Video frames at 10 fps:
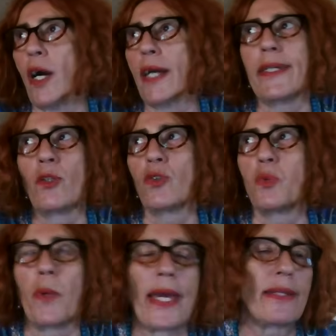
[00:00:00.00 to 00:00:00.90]
cannot
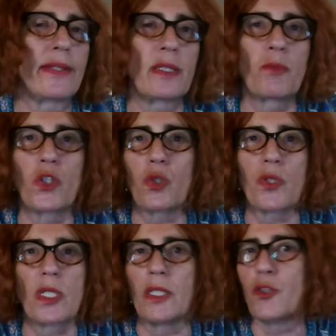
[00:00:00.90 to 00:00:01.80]
wait anymore to
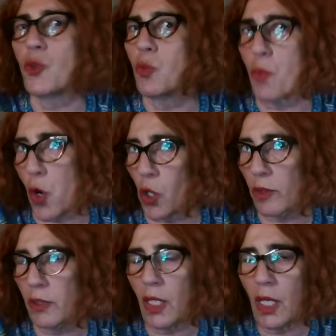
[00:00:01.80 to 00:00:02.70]
see that new
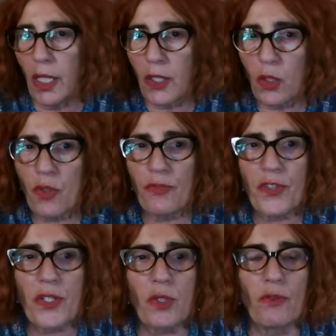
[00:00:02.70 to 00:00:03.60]
world. You know,
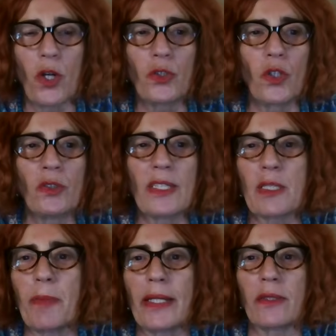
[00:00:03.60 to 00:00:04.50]
first of all, don't
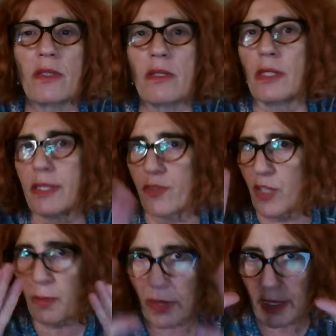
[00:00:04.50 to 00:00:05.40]
expect an
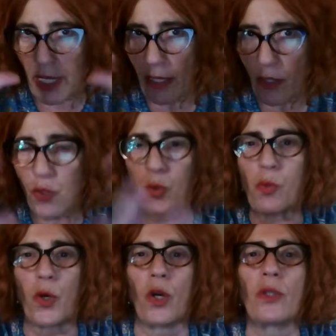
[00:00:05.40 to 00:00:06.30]
extremely nice new
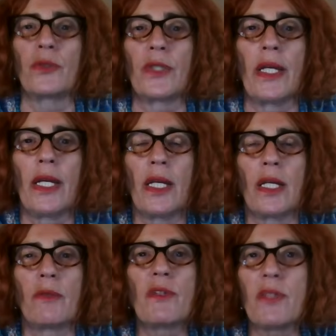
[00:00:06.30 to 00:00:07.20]
world.
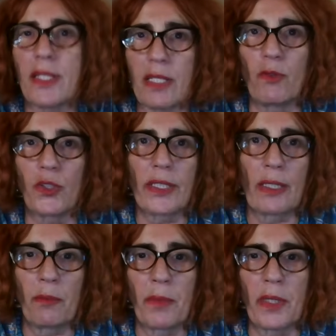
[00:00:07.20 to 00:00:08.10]
We will see what
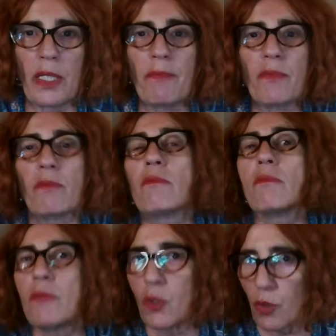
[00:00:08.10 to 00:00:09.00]
can be.
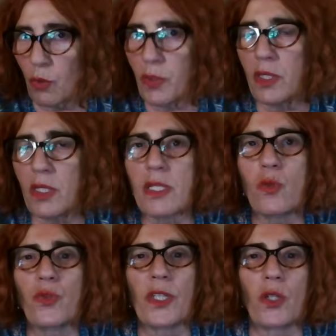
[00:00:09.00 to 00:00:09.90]
You know, with this
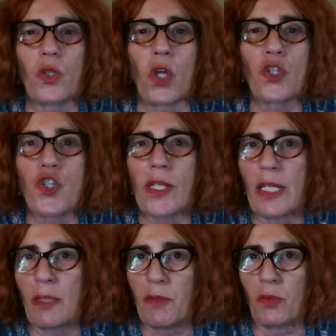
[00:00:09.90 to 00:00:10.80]
new technology
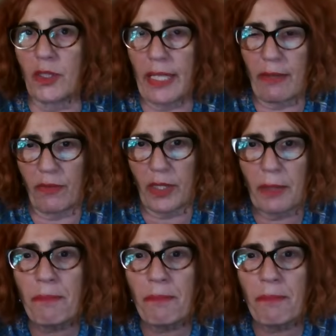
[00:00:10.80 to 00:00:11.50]
can be whatever.